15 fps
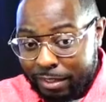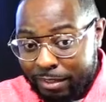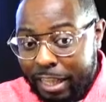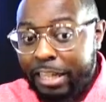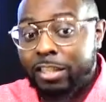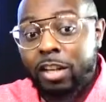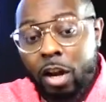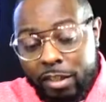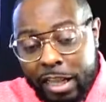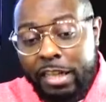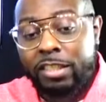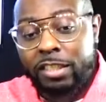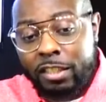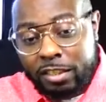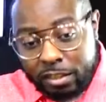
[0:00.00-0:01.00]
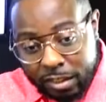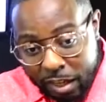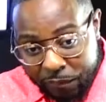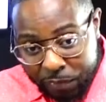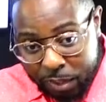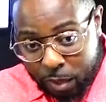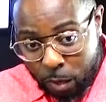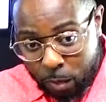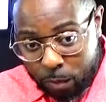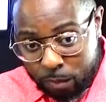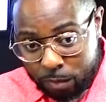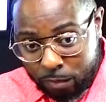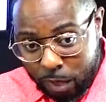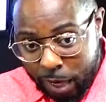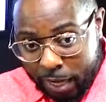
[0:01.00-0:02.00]
That's that's just difficult,
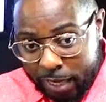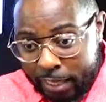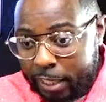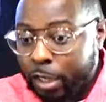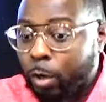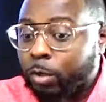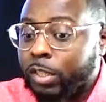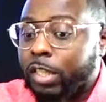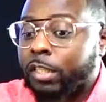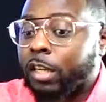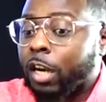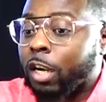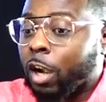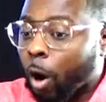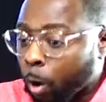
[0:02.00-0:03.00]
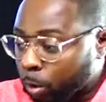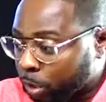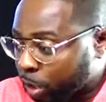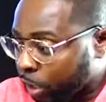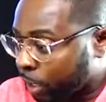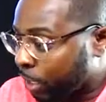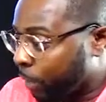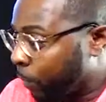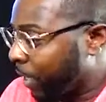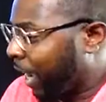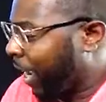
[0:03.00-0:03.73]
right? And it goes against our culture, and then we